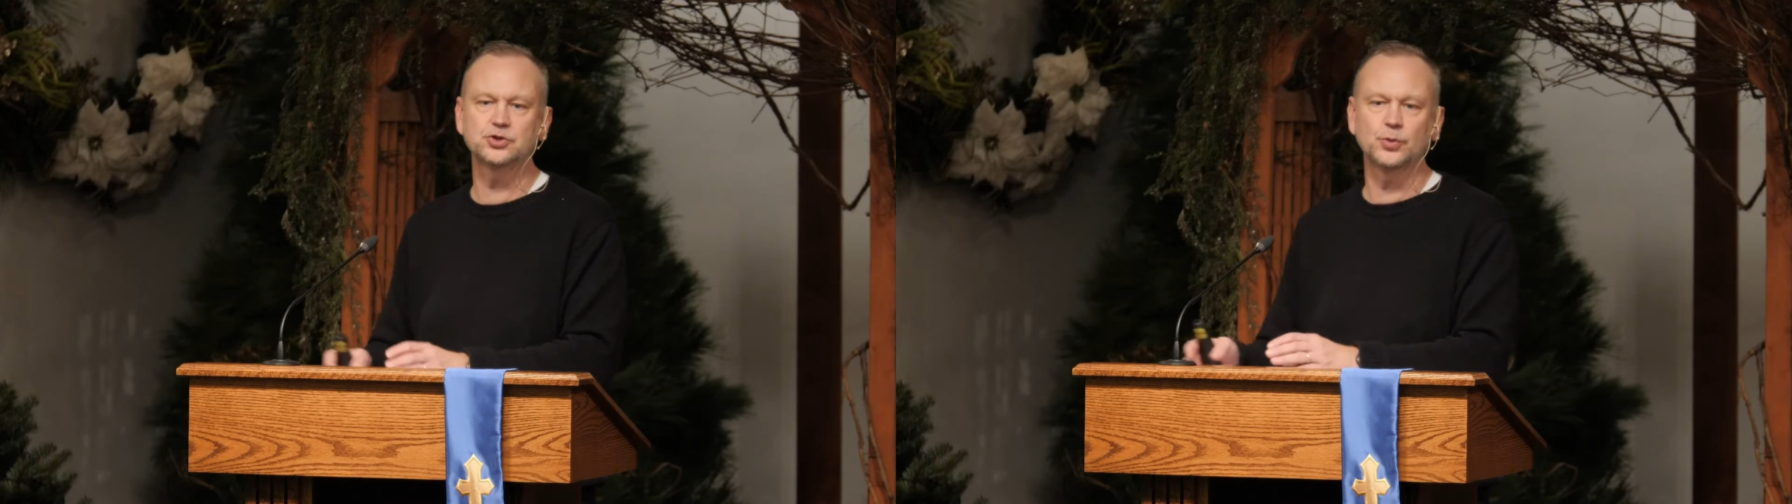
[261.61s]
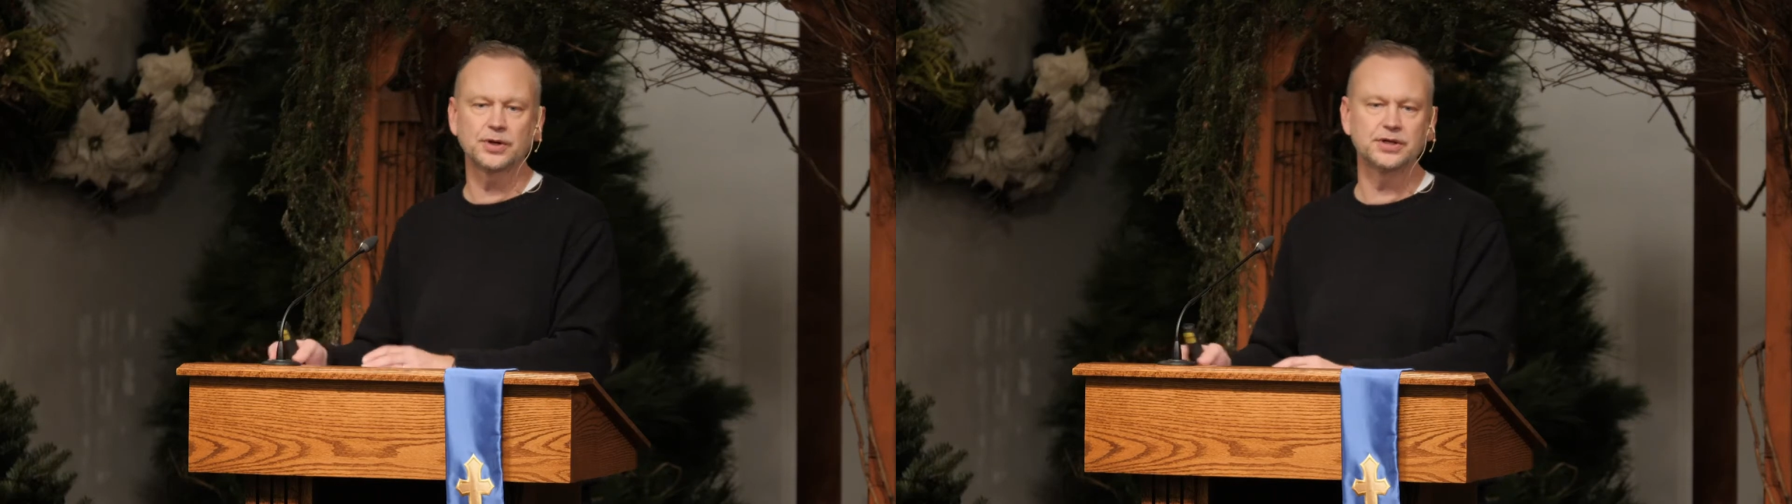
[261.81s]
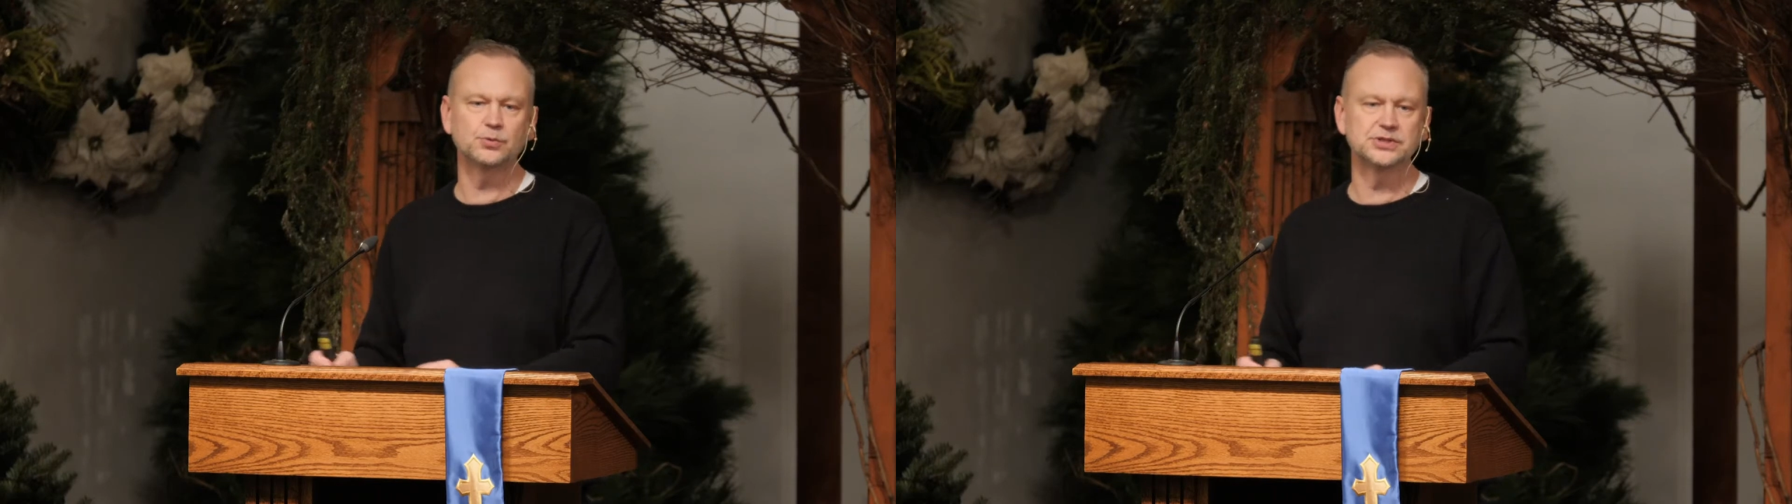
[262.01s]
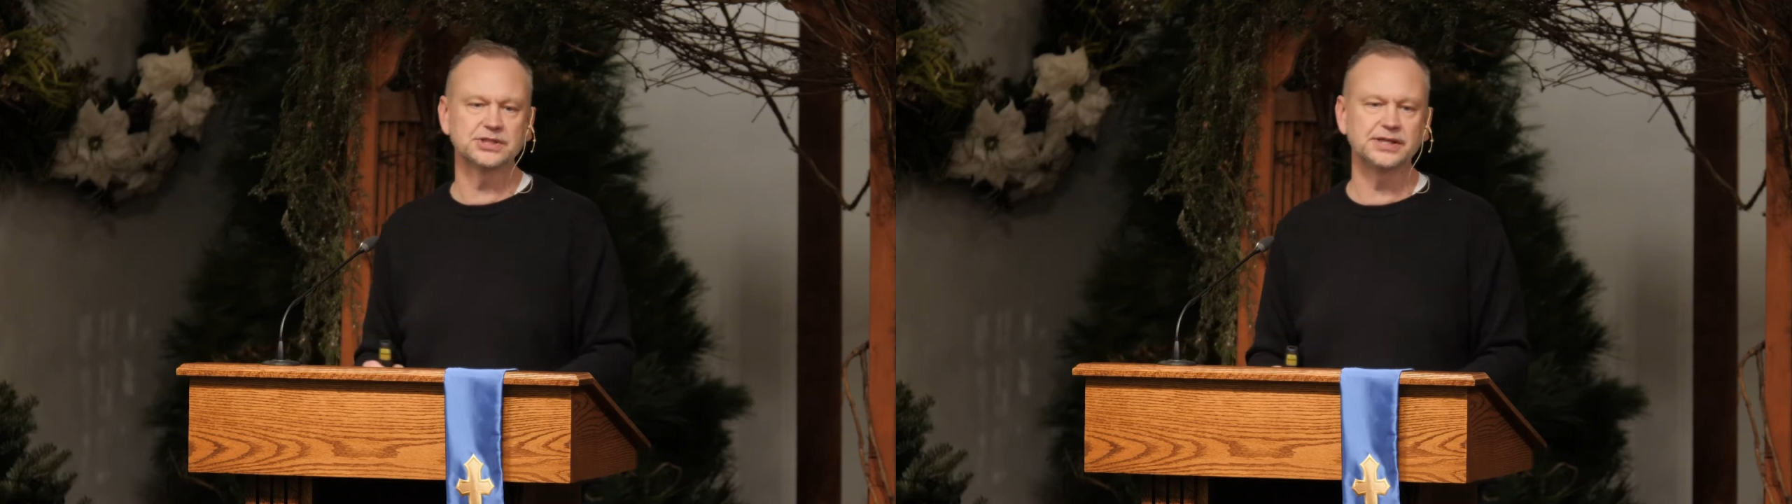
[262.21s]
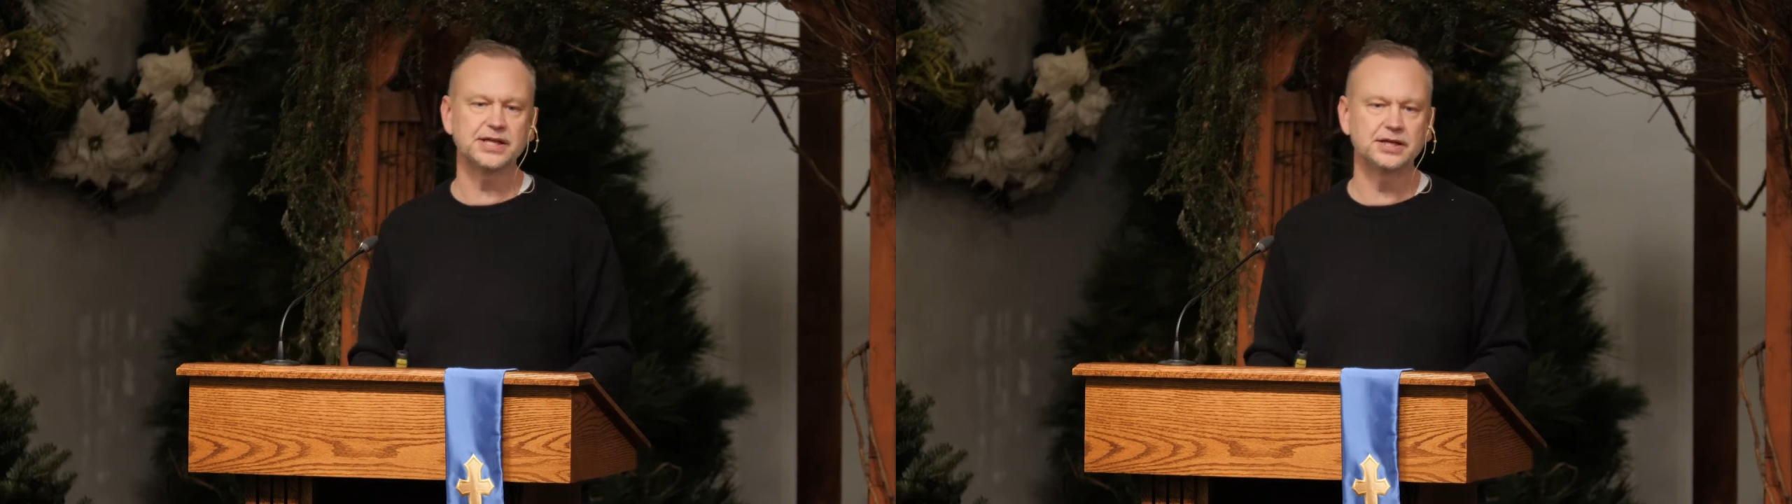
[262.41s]
to where he was
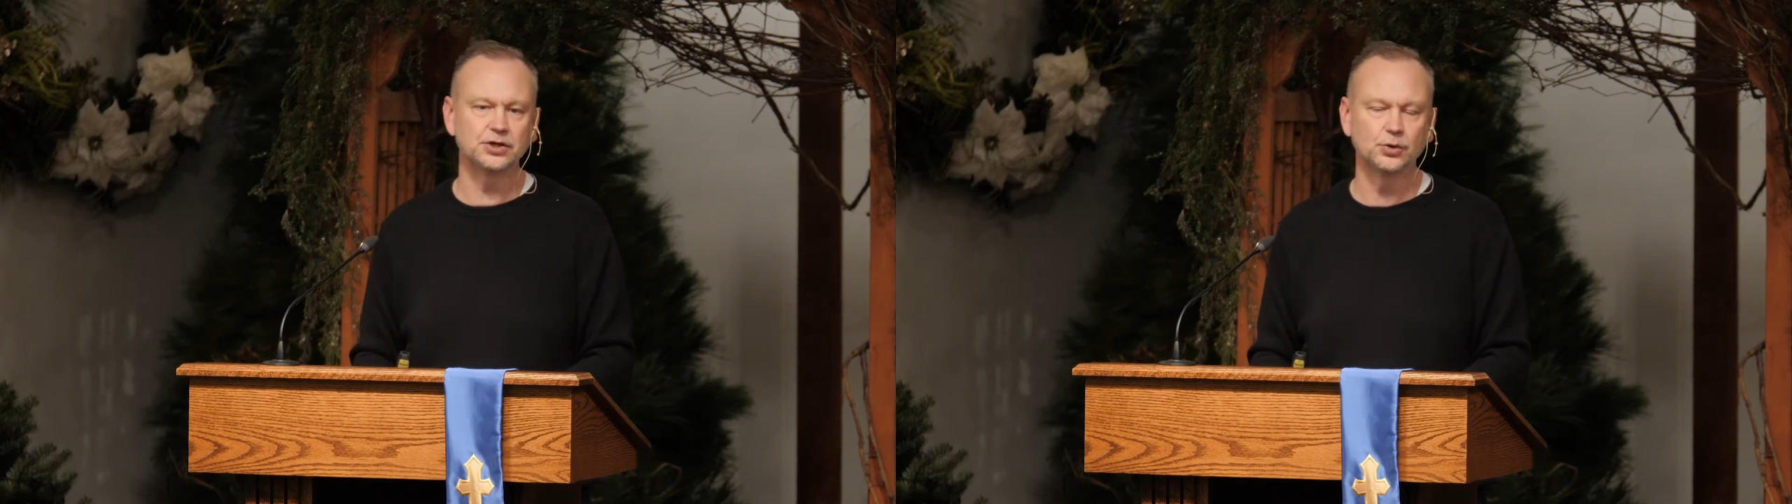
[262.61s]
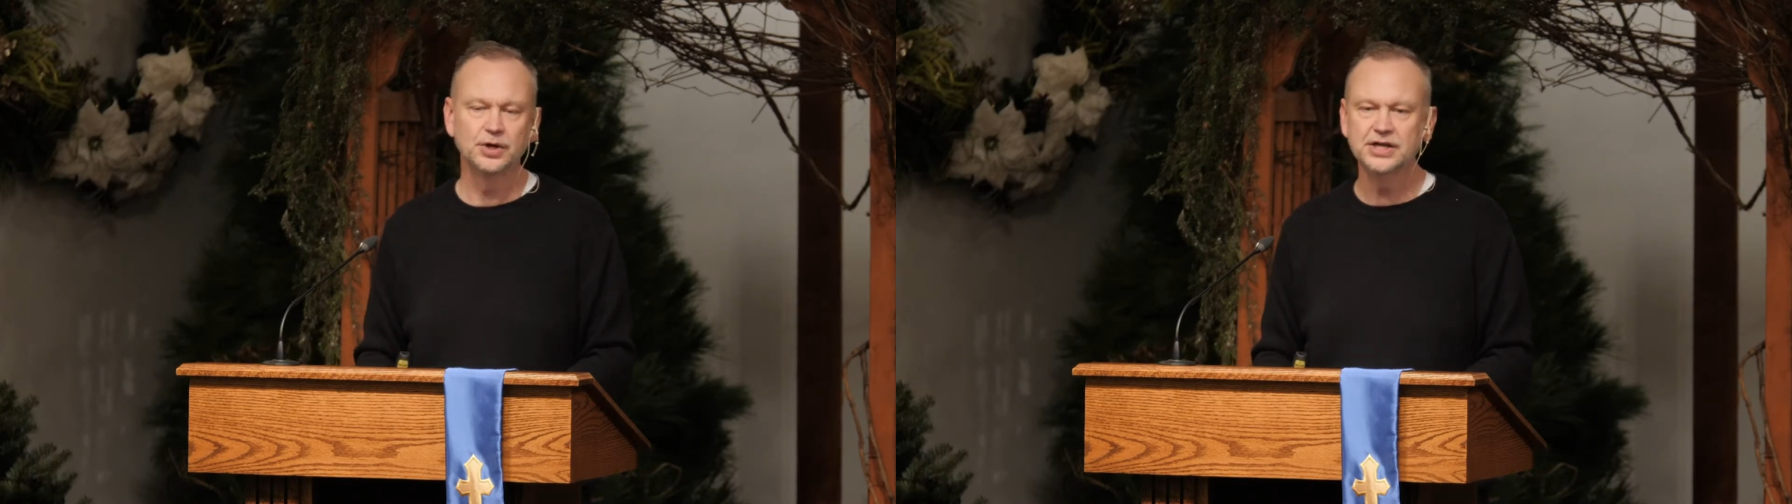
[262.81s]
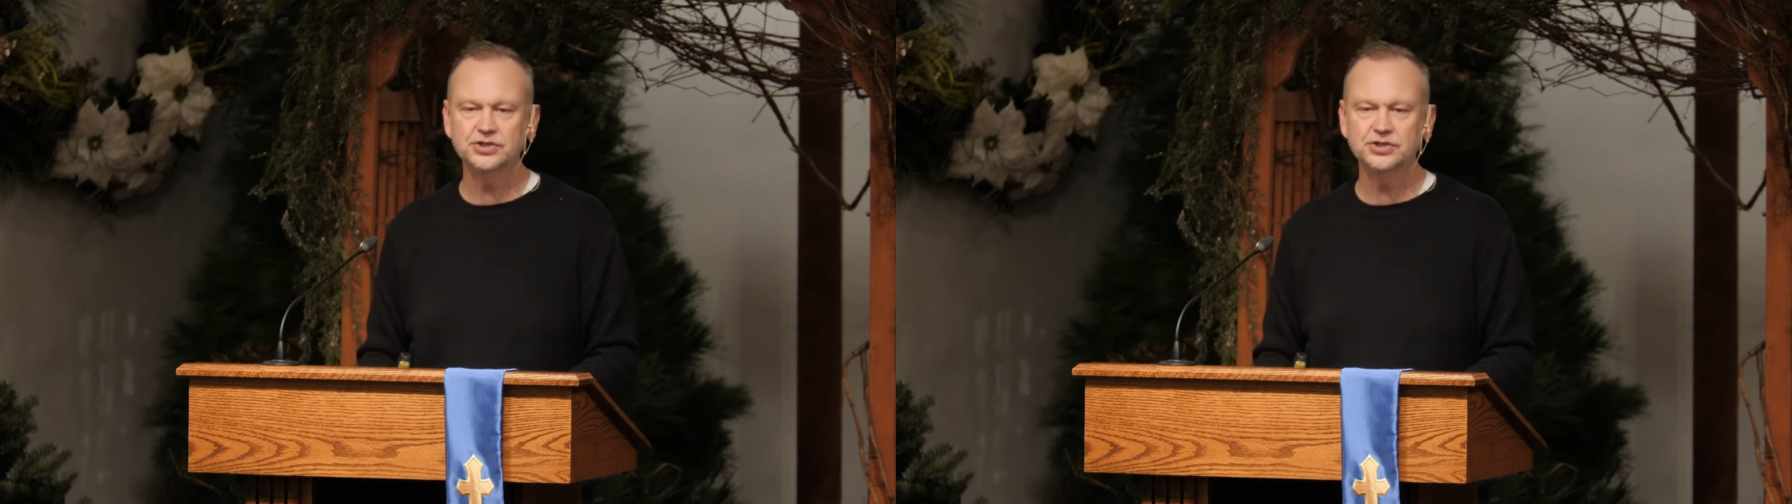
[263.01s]
leading you.